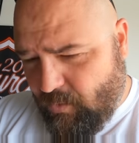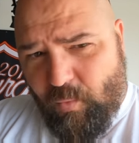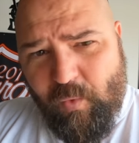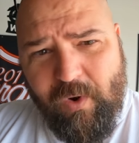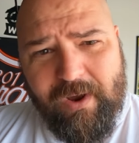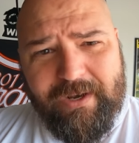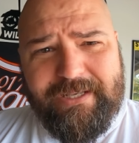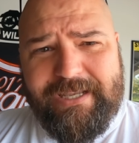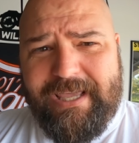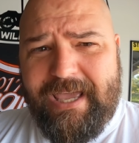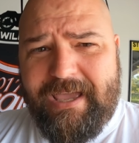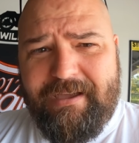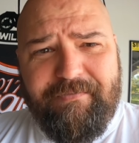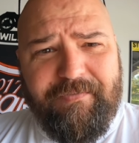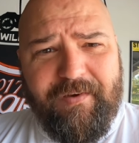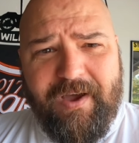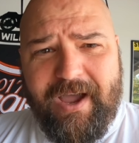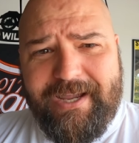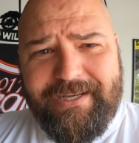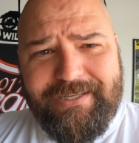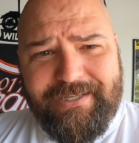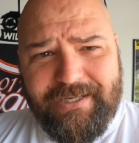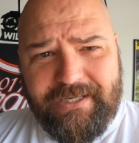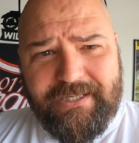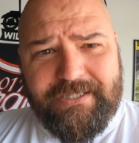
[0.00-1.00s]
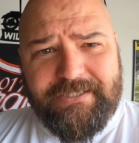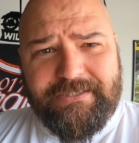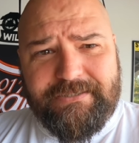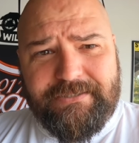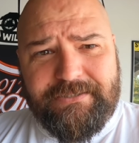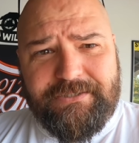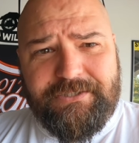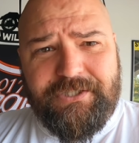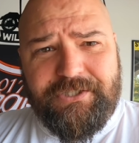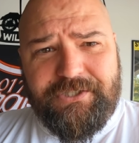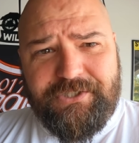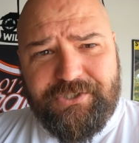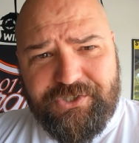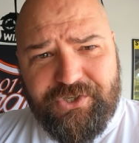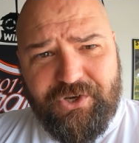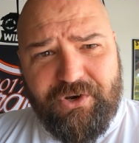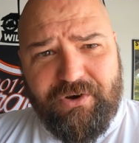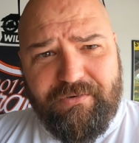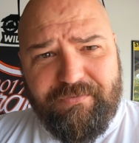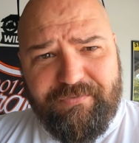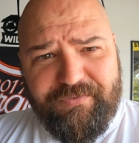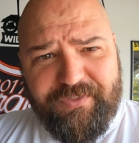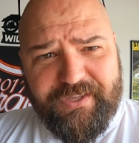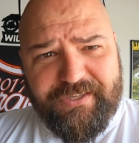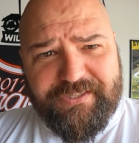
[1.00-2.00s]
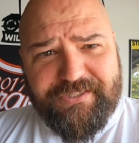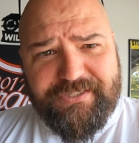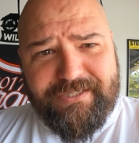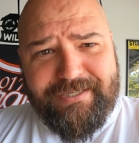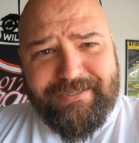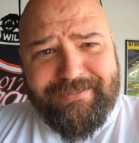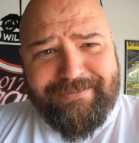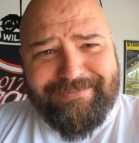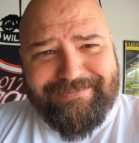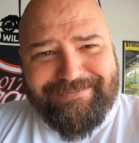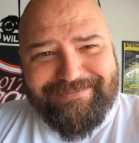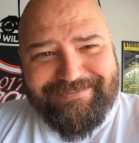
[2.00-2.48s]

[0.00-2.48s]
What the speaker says: what have I done to deserve this?